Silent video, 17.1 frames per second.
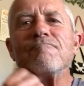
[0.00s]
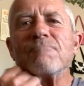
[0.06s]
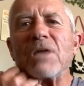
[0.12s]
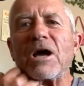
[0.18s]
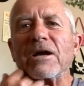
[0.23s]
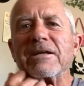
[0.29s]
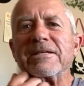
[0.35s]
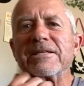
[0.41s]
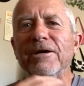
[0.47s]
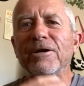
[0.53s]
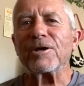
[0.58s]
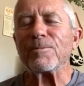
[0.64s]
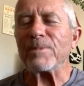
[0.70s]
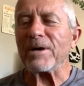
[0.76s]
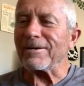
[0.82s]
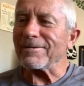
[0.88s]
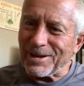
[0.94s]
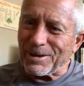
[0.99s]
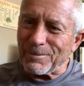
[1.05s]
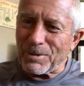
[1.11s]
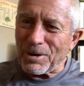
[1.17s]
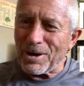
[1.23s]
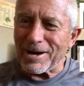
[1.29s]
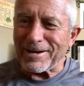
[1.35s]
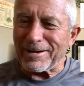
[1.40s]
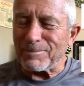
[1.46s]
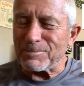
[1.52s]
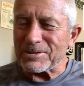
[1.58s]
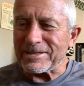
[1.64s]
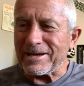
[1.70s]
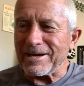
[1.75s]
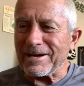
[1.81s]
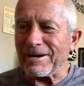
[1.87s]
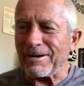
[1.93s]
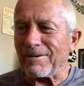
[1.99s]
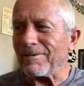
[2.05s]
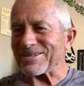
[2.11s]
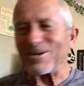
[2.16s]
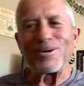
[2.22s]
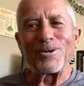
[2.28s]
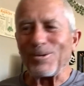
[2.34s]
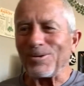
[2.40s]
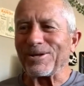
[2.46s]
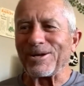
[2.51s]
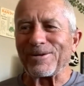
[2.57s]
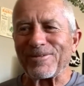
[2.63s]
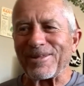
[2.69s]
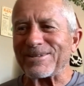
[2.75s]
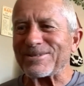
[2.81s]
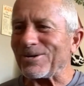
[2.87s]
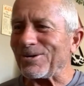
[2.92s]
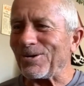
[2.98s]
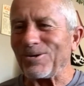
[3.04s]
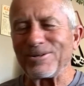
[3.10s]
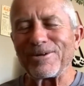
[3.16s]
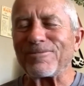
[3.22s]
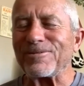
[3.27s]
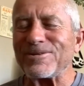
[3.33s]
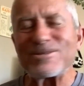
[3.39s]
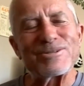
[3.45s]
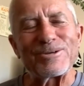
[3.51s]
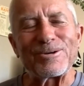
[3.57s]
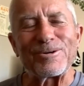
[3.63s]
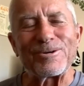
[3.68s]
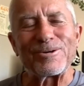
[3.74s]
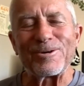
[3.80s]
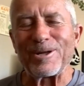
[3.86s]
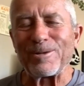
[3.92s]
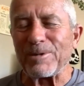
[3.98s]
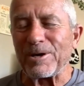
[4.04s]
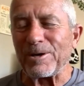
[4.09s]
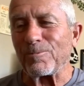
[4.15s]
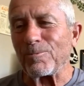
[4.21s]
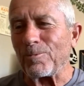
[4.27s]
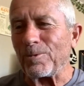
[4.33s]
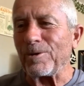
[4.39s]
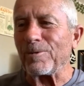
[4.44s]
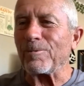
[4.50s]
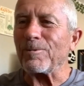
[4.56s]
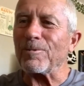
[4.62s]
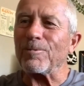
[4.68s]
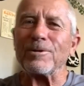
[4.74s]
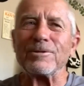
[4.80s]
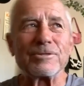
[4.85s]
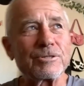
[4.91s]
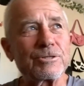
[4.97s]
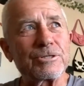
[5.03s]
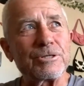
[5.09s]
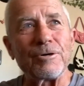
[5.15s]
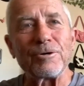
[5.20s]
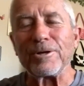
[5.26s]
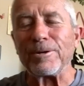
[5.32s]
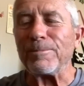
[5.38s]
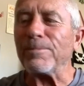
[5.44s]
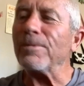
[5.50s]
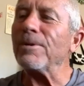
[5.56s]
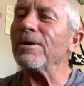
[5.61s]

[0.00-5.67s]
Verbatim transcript: I could tell you about Apocalypse Now. The whole diff that's a whole different story, but we were the ones that showed them